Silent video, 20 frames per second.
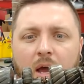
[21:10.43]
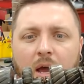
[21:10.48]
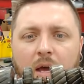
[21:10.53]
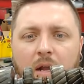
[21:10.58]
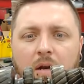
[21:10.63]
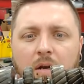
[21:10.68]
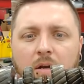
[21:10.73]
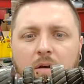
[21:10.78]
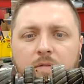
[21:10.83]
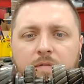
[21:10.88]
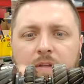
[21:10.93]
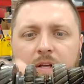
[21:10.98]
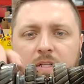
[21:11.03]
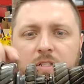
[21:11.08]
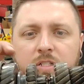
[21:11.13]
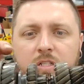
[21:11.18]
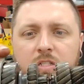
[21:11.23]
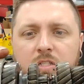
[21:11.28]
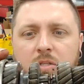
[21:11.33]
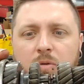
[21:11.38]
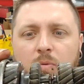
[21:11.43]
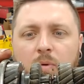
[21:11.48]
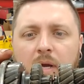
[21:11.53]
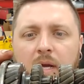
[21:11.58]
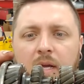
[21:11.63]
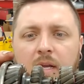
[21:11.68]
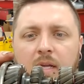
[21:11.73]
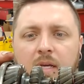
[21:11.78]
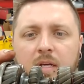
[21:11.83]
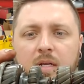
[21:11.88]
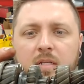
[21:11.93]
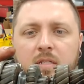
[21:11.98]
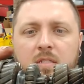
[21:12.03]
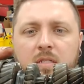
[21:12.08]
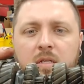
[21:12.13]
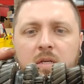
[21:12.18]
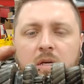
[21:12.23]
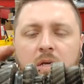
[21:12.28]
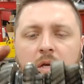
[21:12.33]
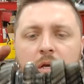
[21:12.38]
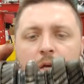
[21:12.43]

I don't know if that's just the way it is,